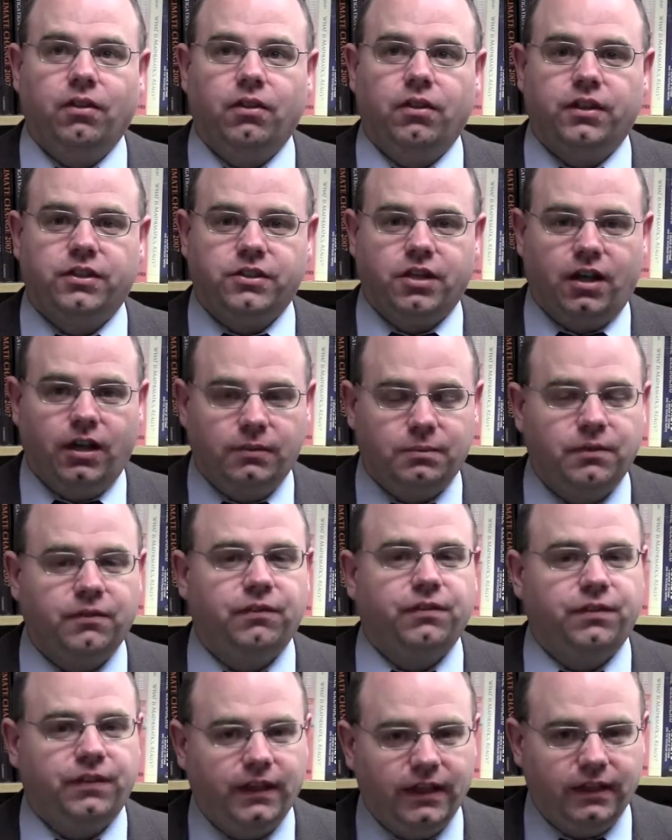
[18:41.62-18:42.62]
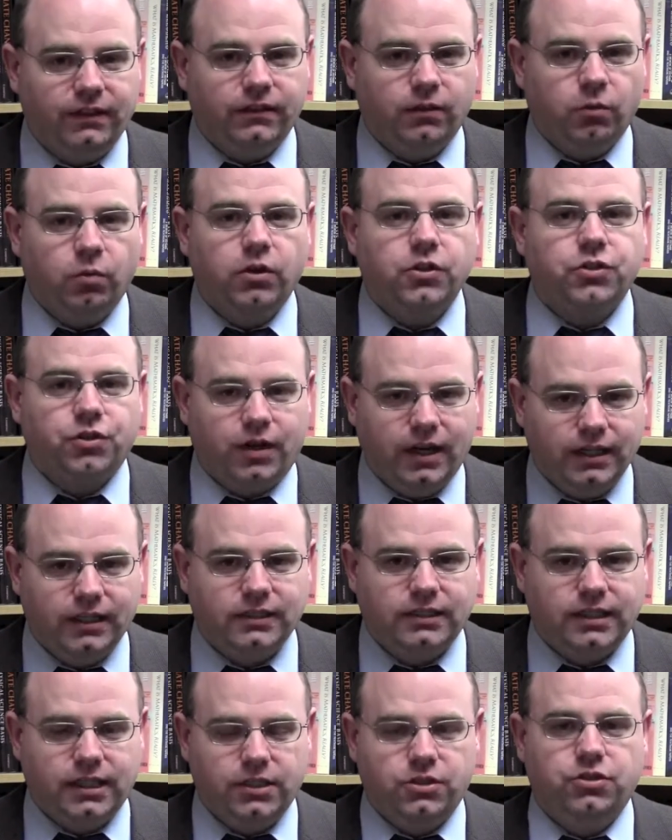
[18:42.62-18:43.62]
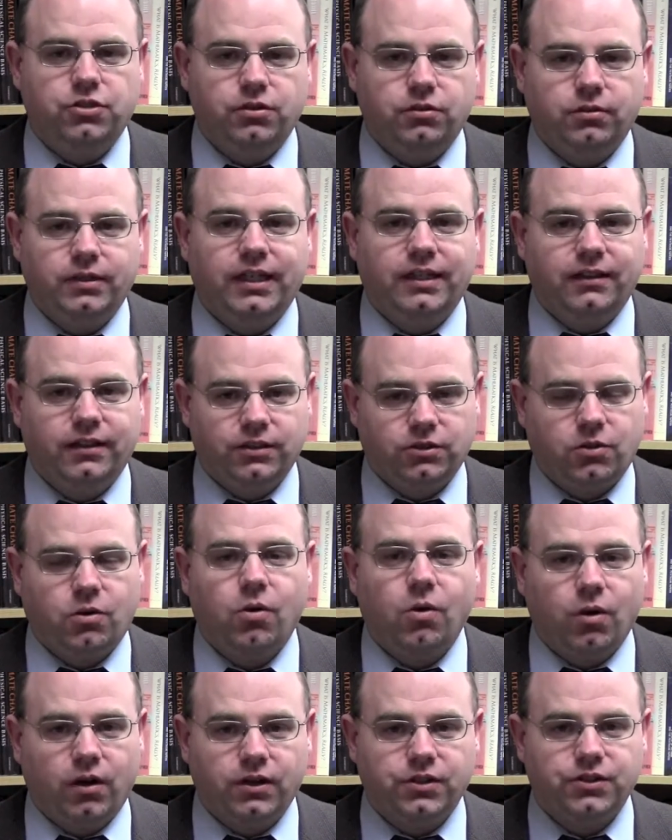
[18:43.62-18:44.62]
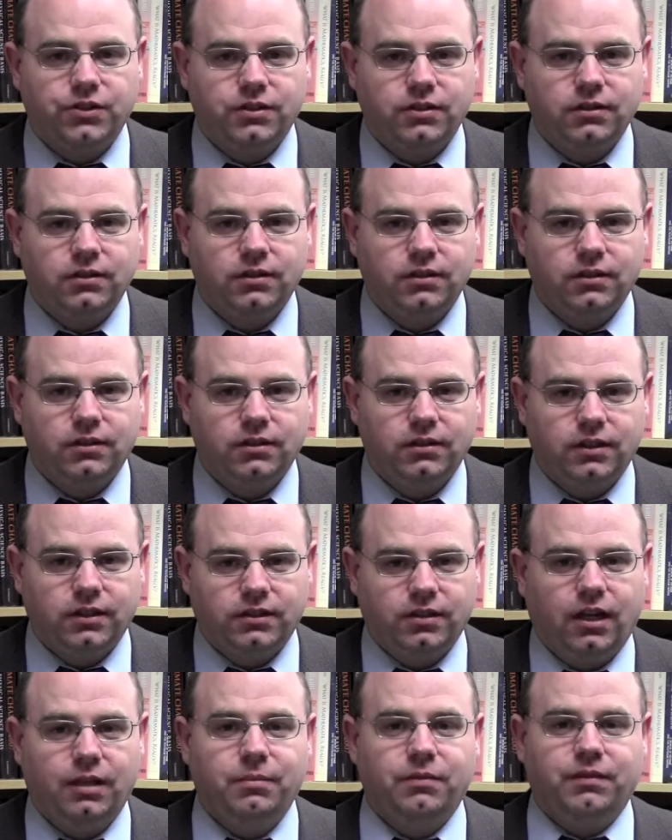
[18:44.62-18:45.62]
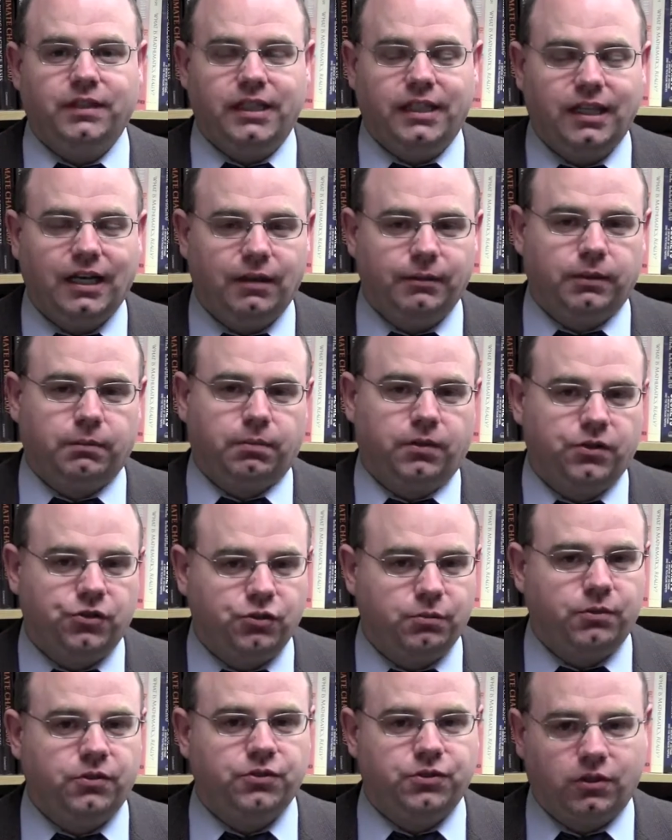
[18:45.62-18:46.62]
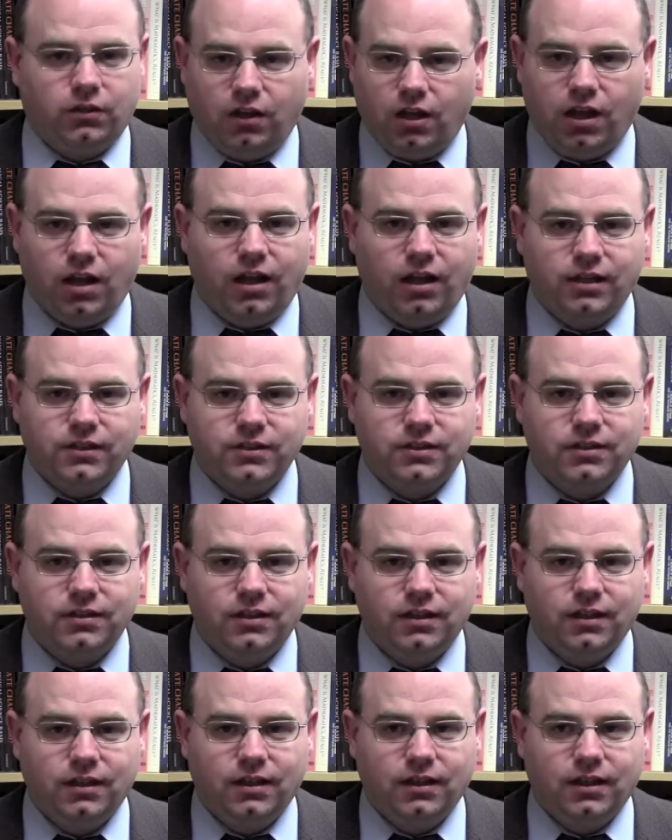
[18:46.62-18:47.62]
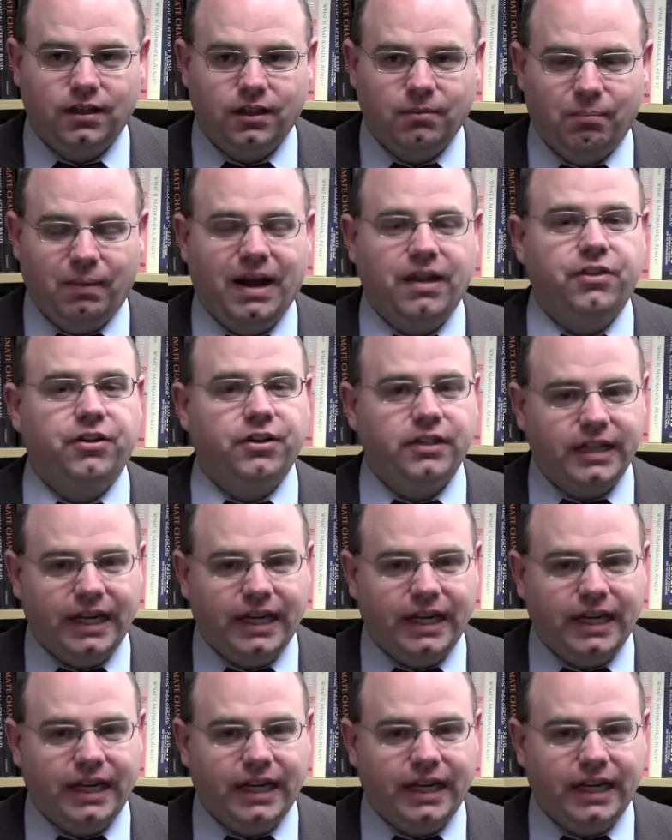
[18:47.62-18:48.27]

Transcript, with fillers: the type of thing that we're trying to teach you in this course, the type of economic principles or laws, by their